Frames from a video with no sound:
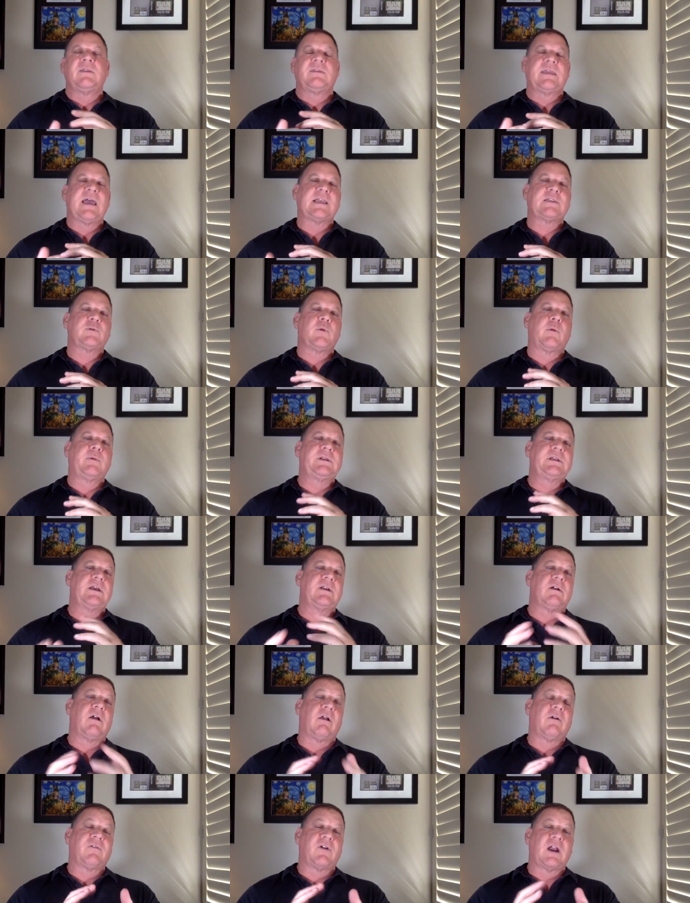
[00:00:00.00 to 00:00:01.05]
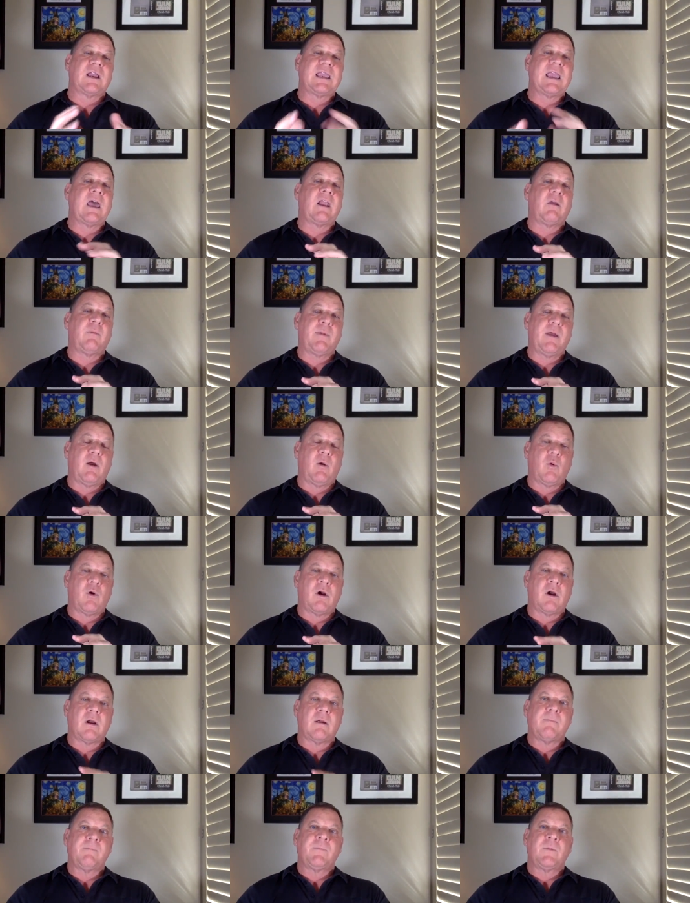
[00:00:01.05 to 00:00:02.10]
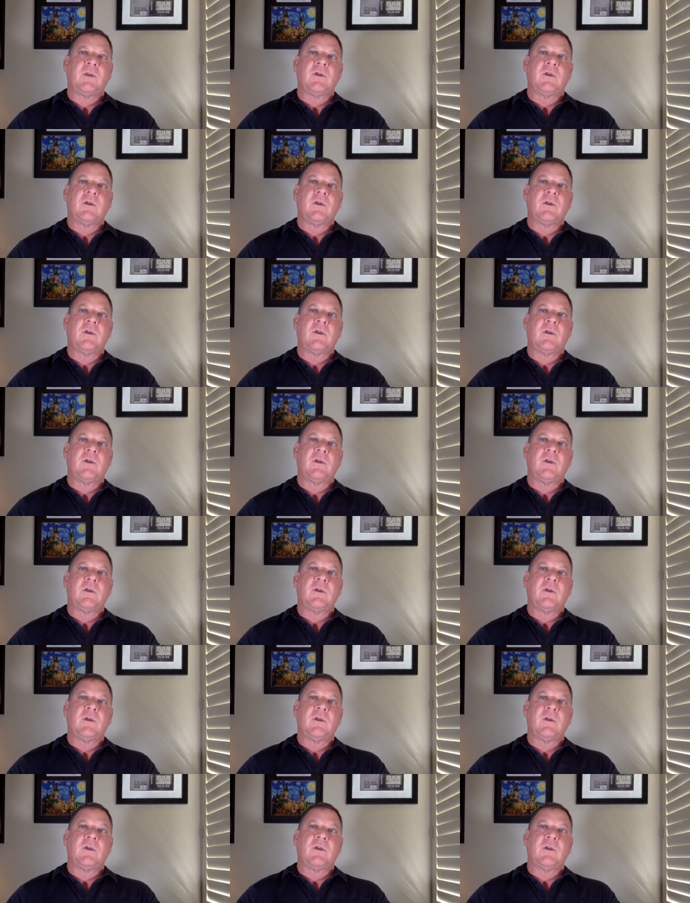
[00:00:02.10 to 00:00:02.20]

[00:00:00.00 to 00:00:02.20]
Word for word: That's where we did all of our kettlebell work.